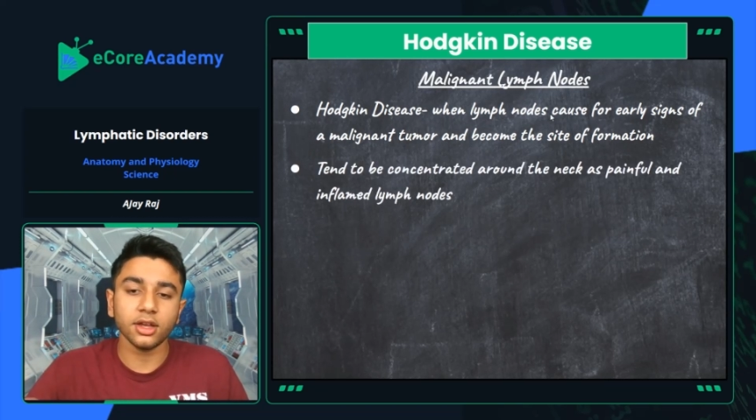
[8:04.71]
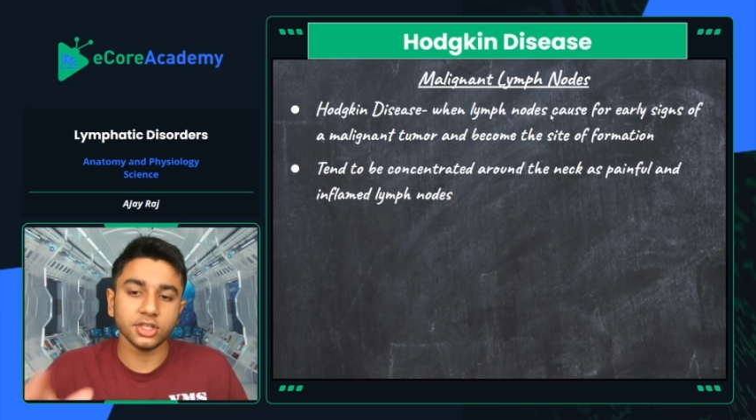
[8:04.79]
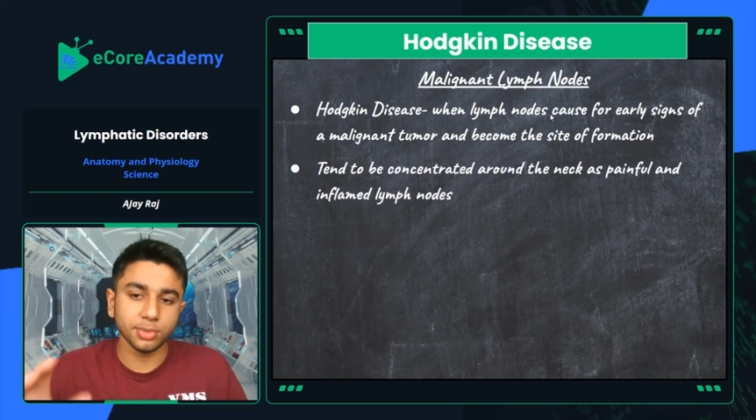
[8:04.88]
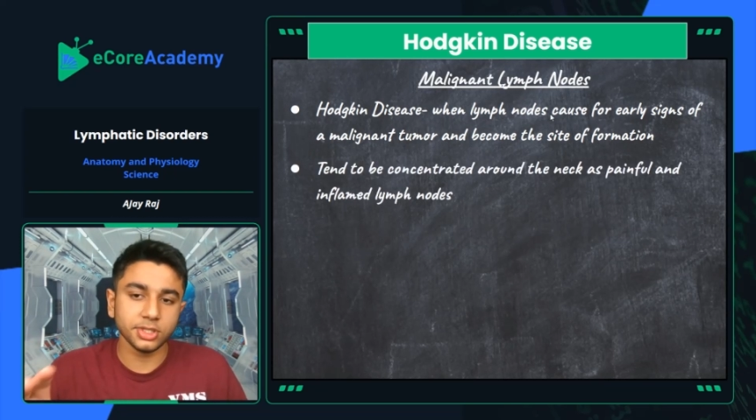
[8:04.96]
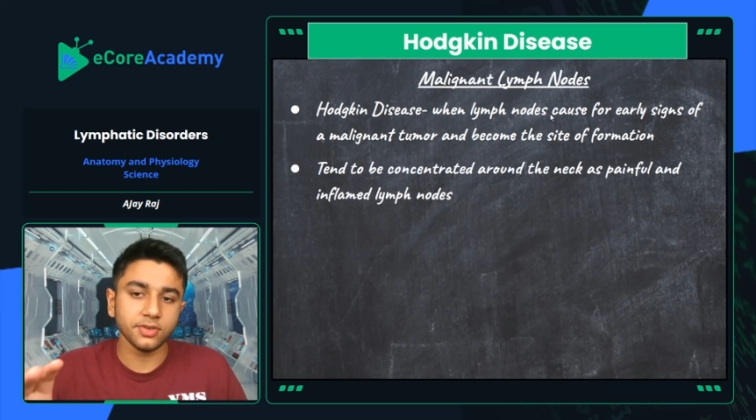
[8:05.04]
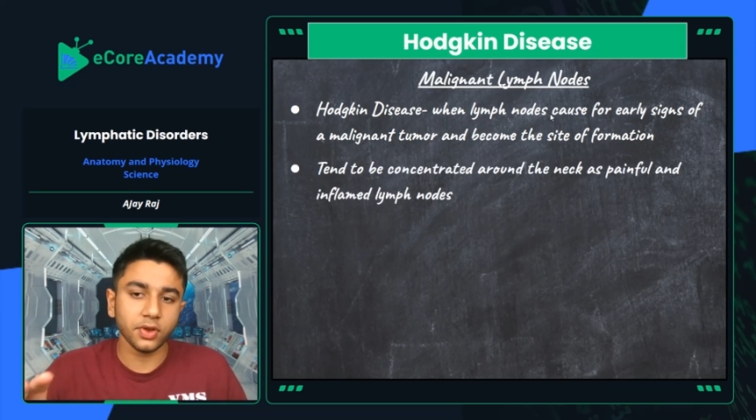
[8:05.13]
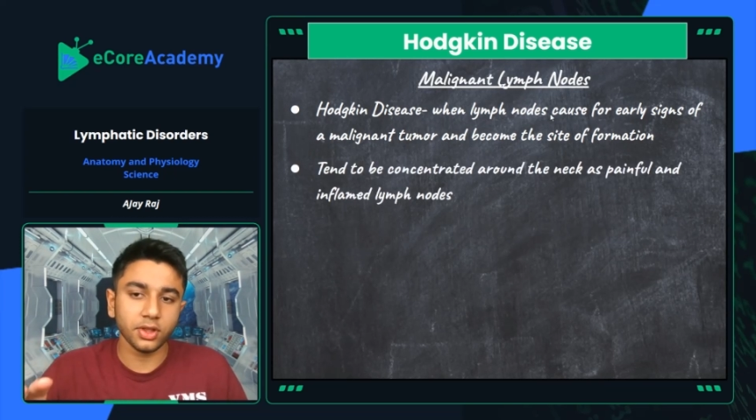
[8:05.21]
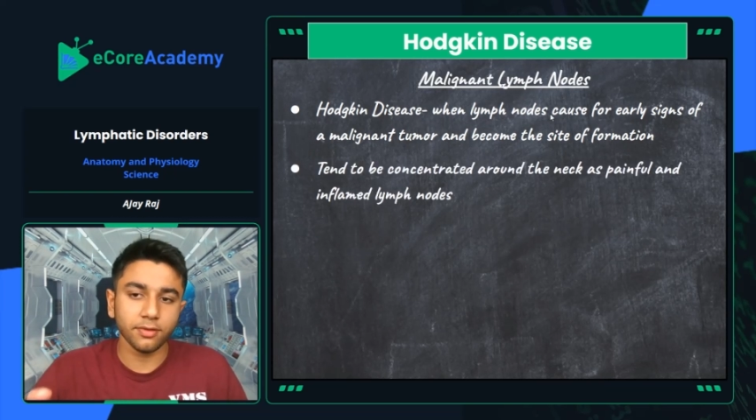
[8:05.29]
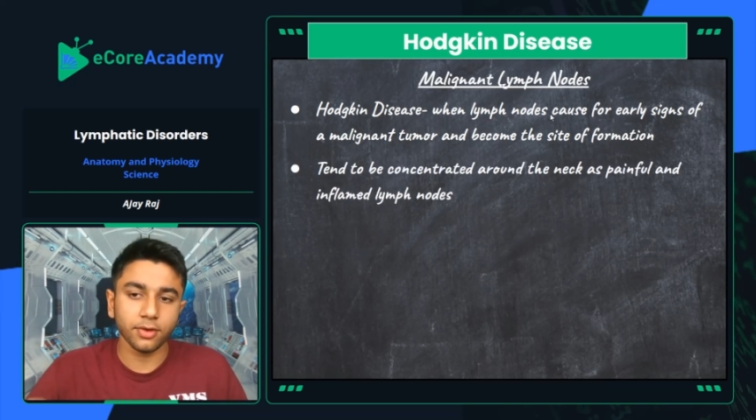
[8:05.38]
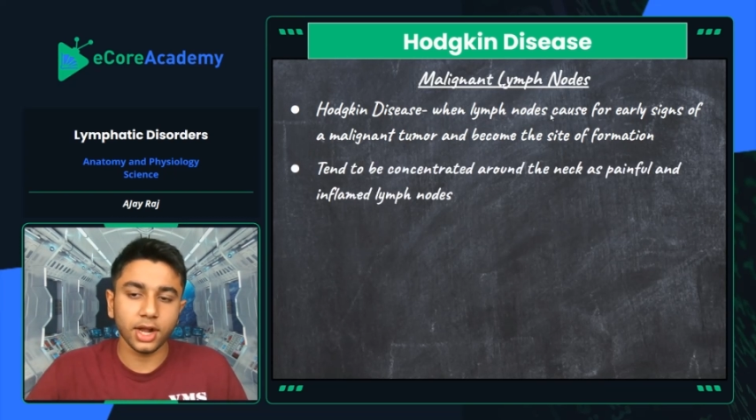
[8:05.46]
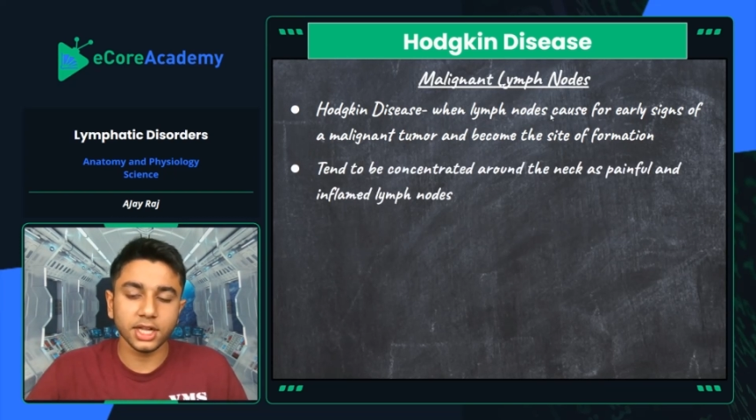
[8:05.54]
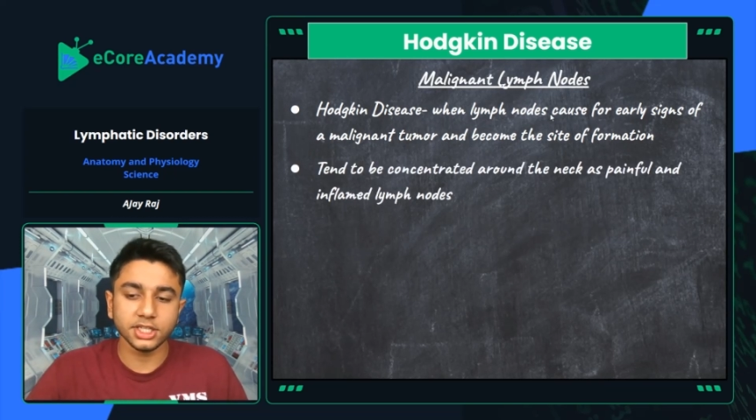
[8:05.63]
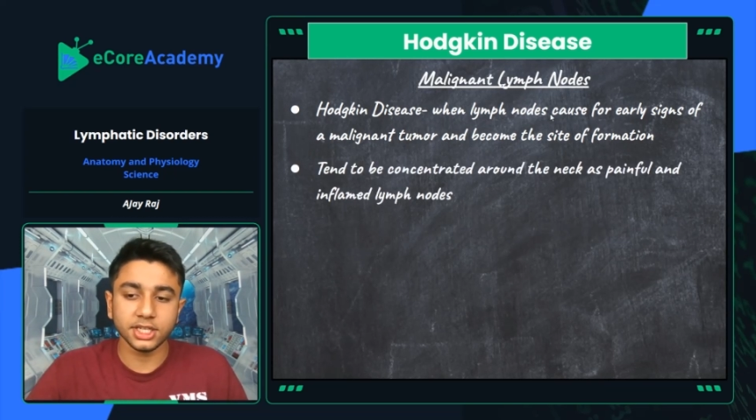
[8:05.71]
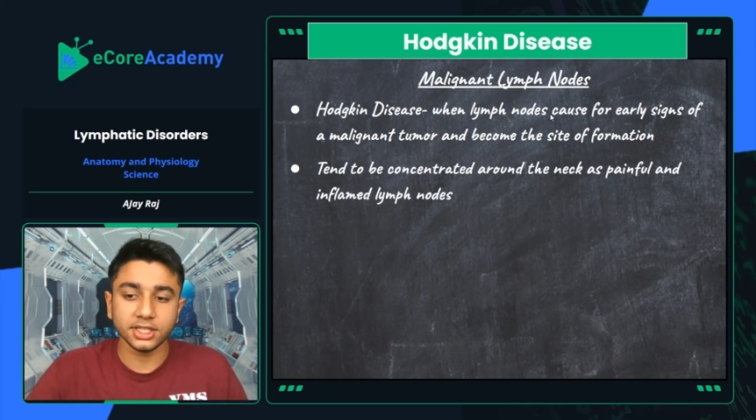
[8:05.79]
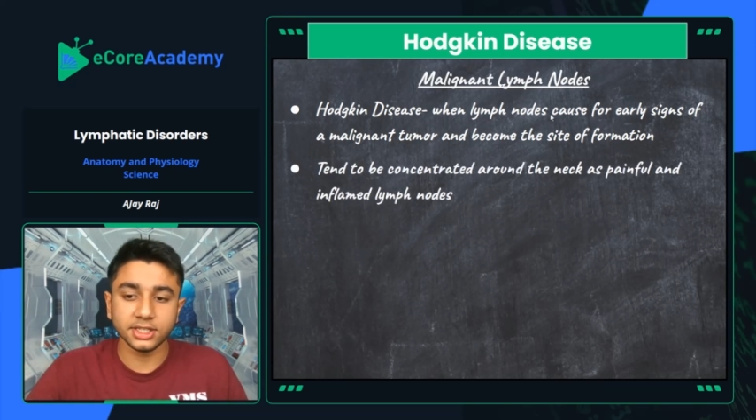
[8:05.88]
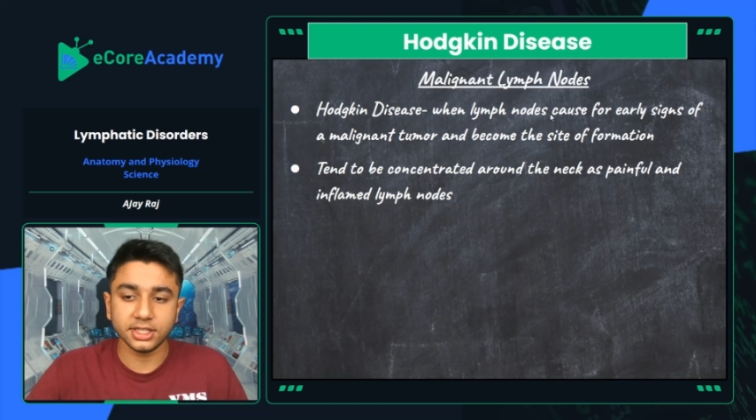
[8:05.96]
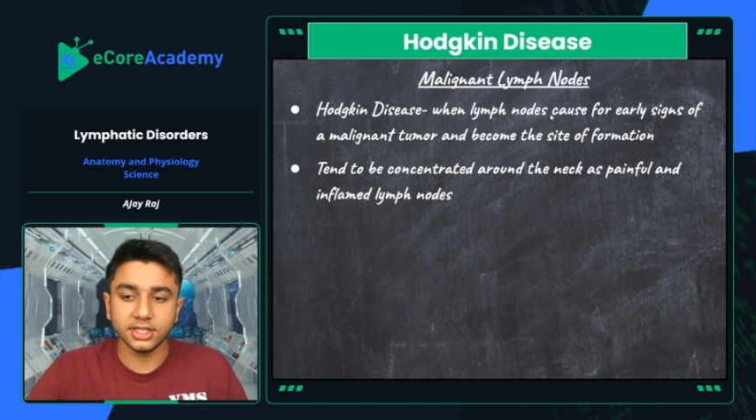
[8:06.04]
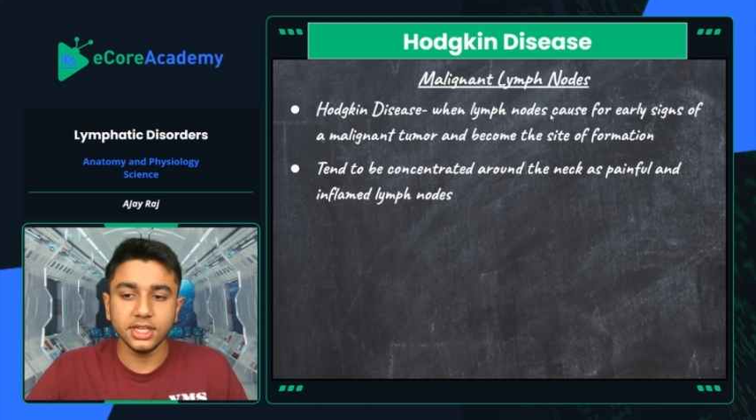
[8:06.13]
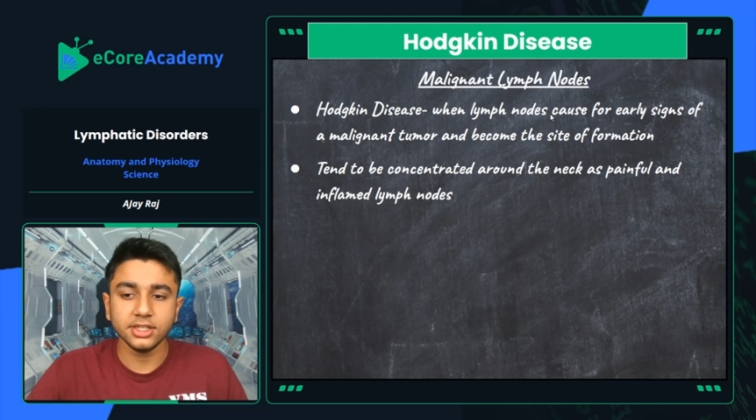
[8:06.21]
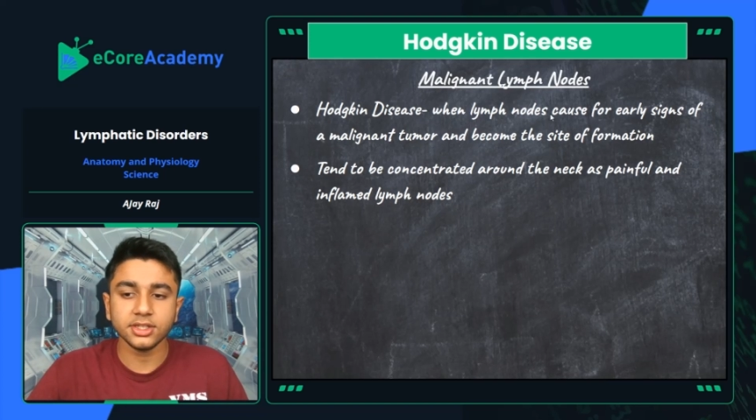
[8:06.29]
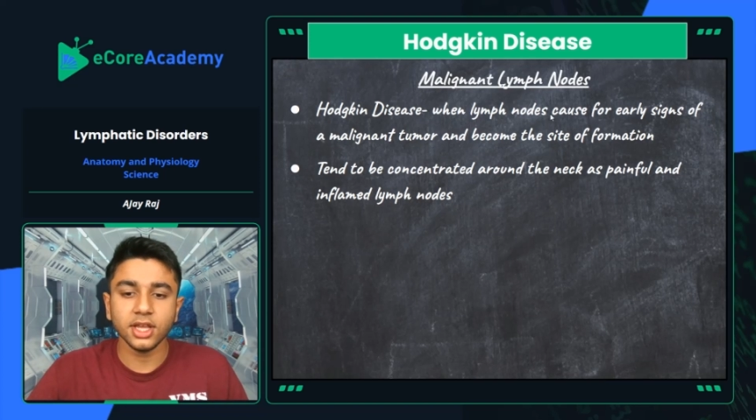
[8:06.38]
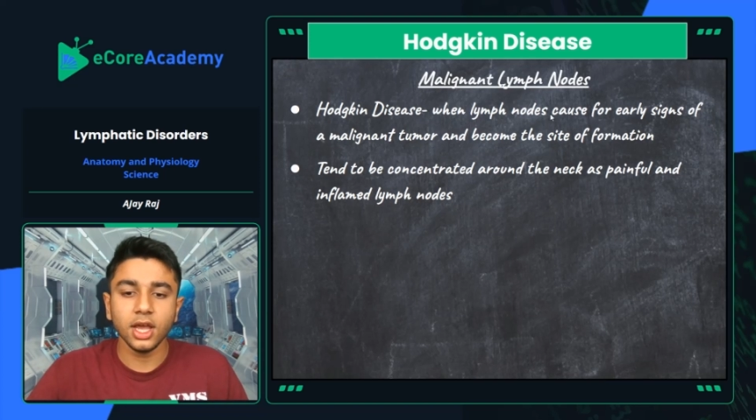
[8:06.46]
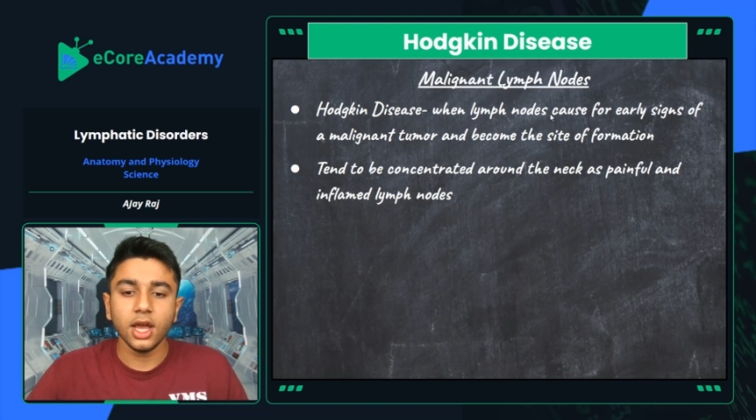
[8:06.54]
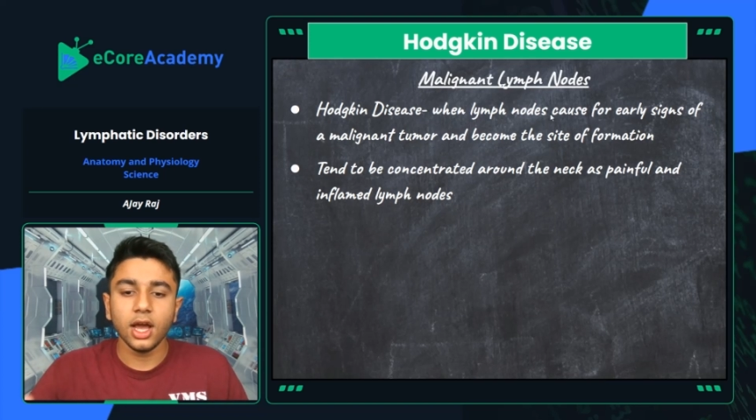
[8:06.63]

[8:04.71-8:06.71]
specifically for Hodgkin's disease.